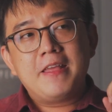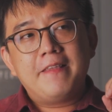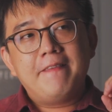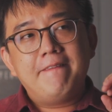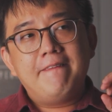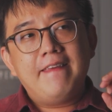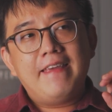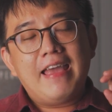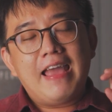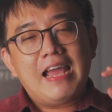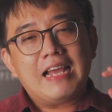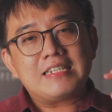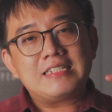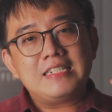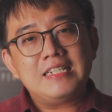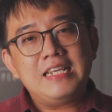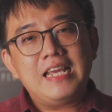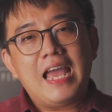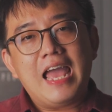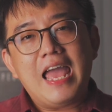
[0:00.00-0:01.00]
they
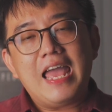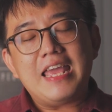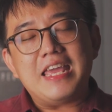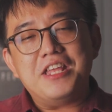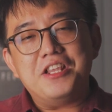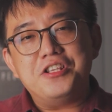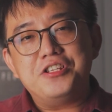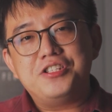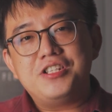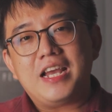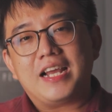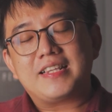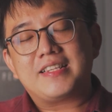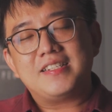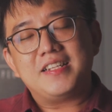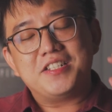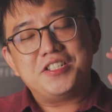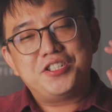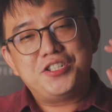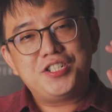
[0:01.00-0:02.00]
actually inject
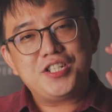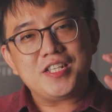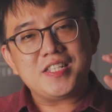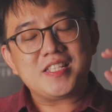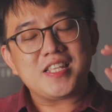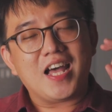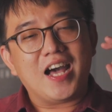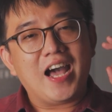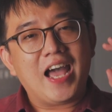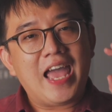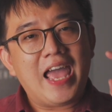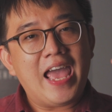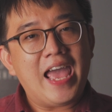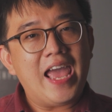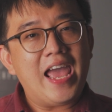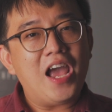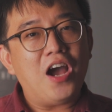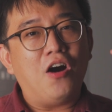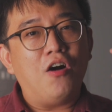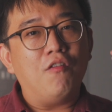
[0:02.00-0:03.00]
just a
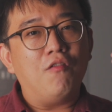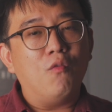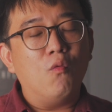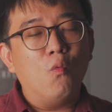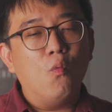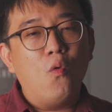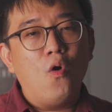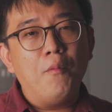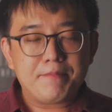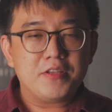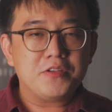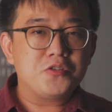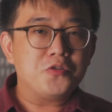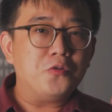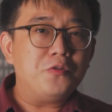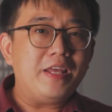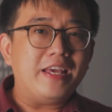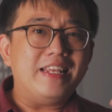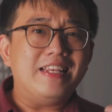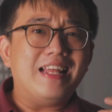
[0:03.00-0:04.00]
hair of warmth so
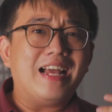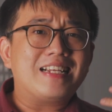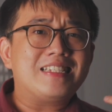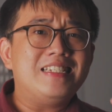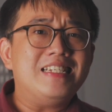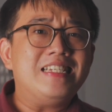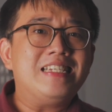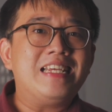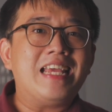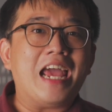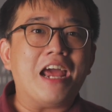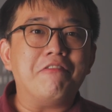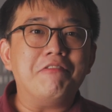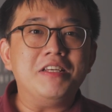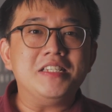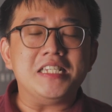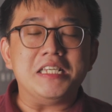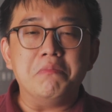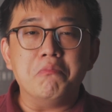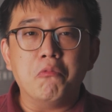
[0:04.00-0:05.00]
that it actually
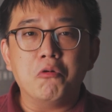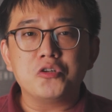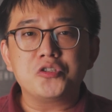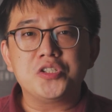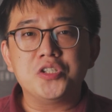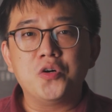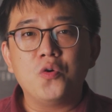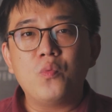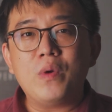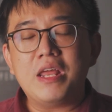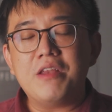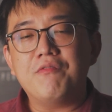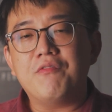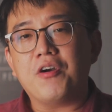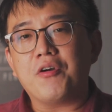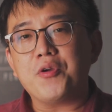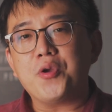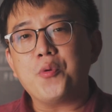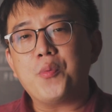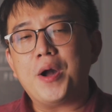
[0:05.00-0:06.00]
carries emotional weight
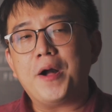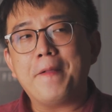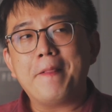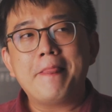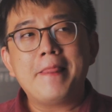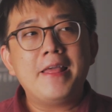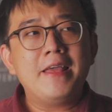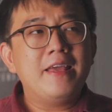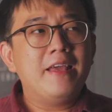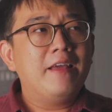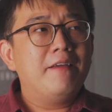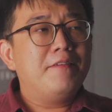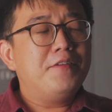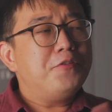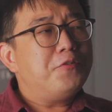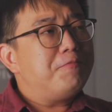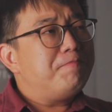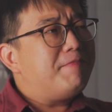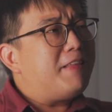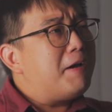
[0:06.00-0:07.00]
very well. You
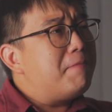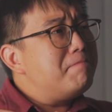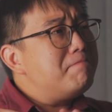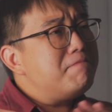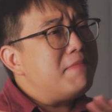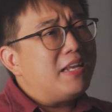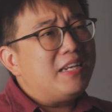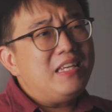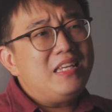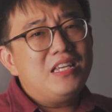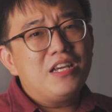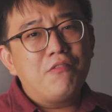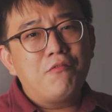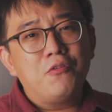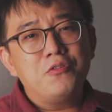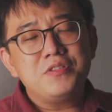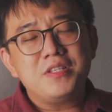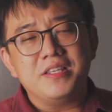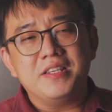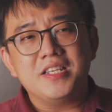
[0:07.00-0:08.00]
know, there are many
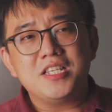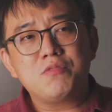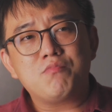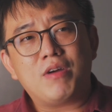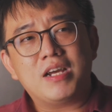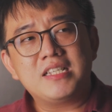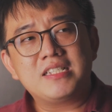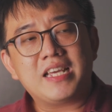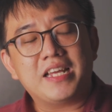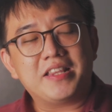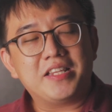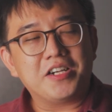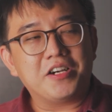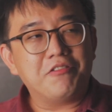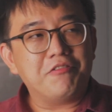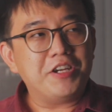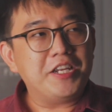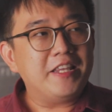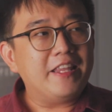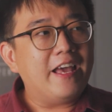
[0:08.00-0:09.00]
earphones in this price
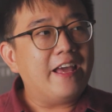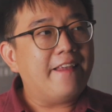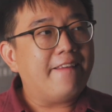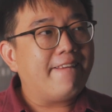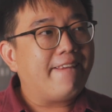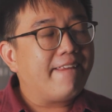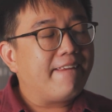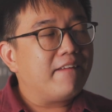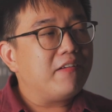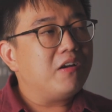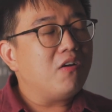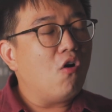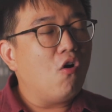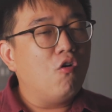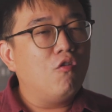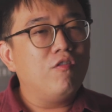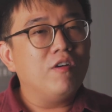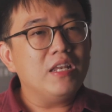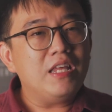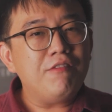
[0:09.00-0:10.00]
category that
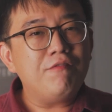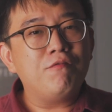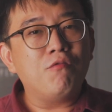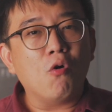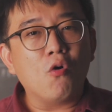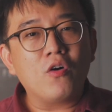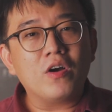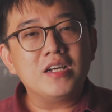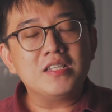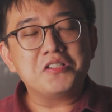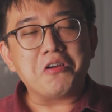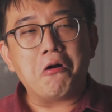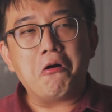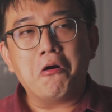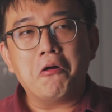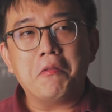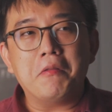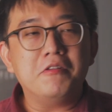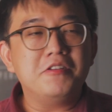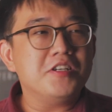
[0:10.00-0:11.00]
overly focus
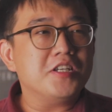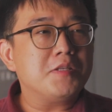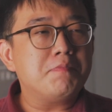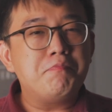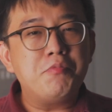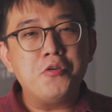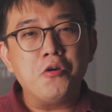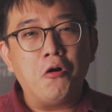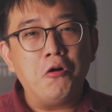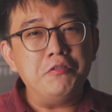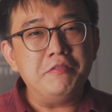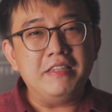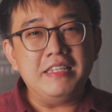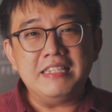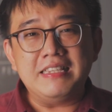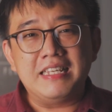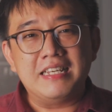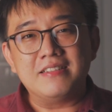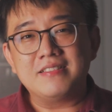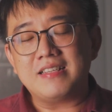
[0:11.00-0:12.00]
on just pure
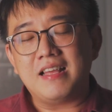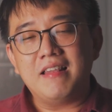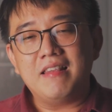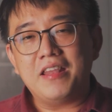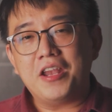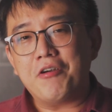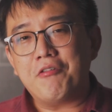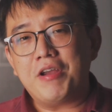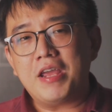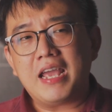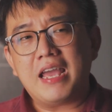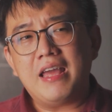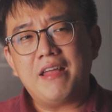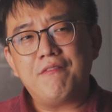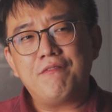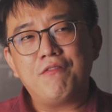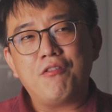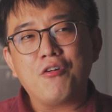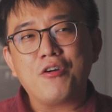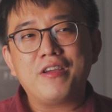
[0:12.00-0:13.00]
details and layering and
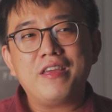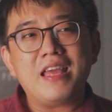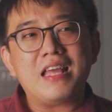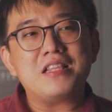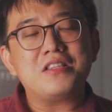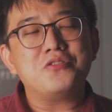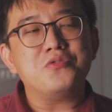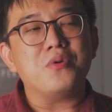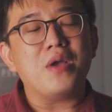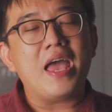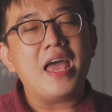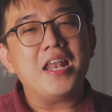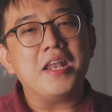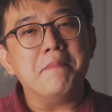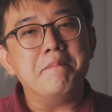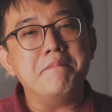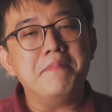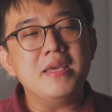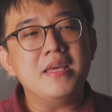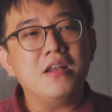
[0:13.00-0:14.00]
forget to add a
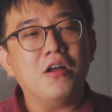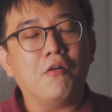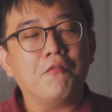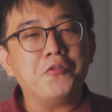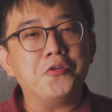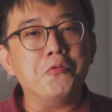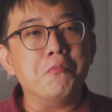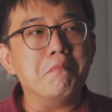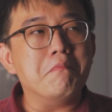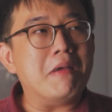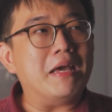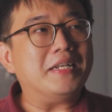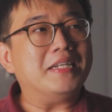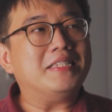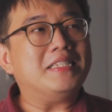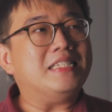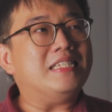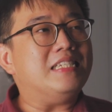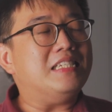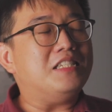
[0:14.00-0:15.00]
bit of
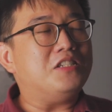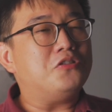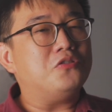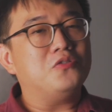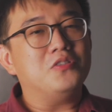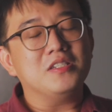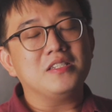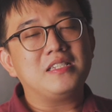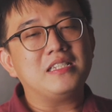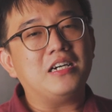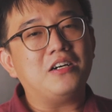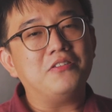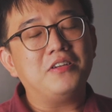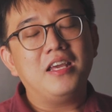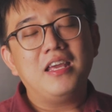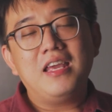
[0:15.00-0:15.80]
humanity into the sound.